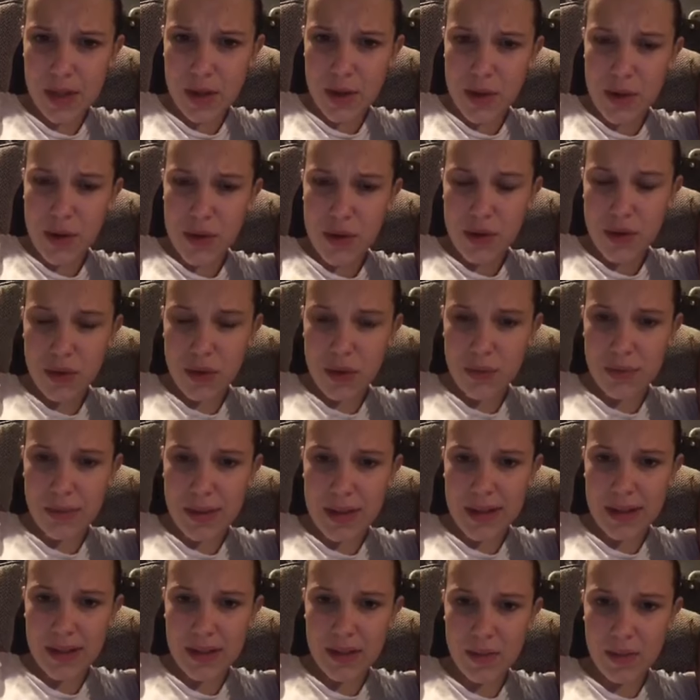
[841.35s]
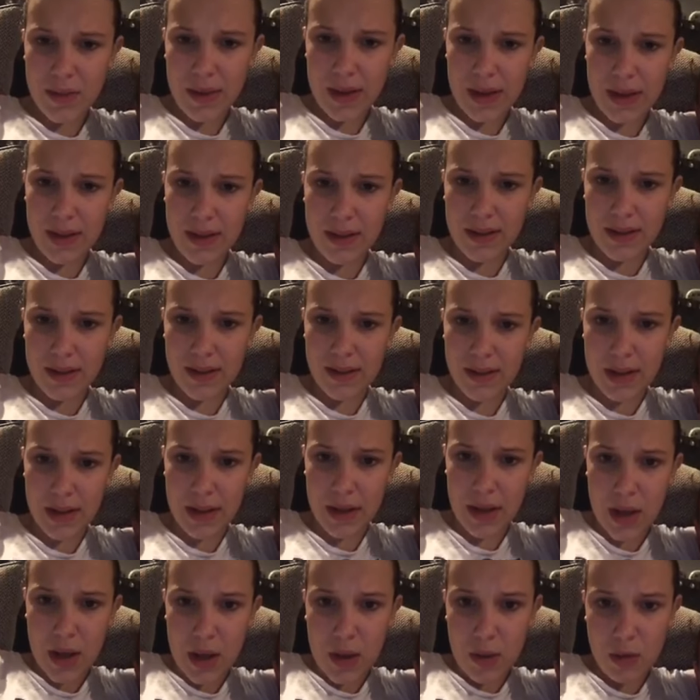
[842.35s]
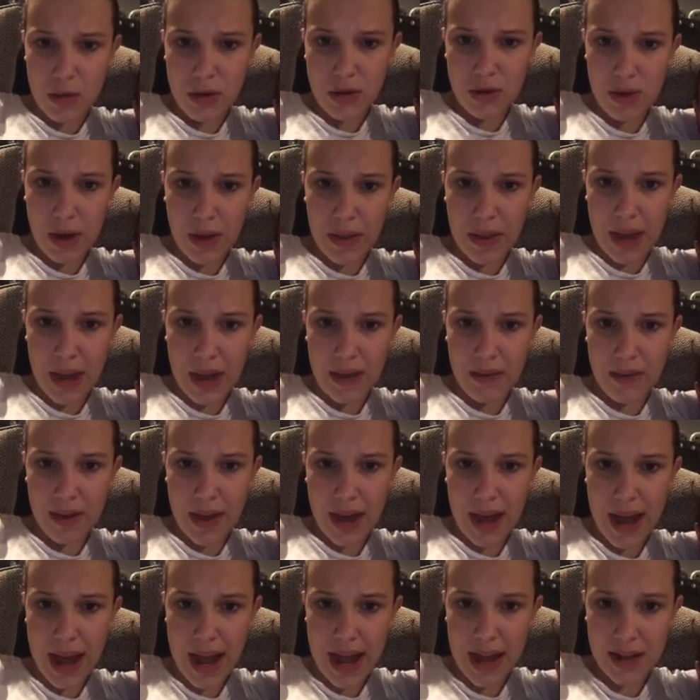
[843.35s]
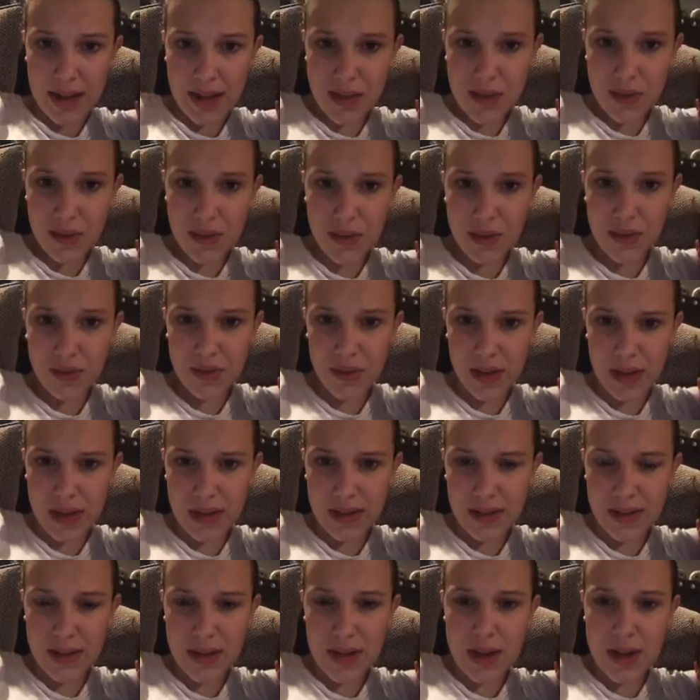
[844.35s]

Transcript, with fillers: Sure, Mendes friends. Would you rather have hands for feet?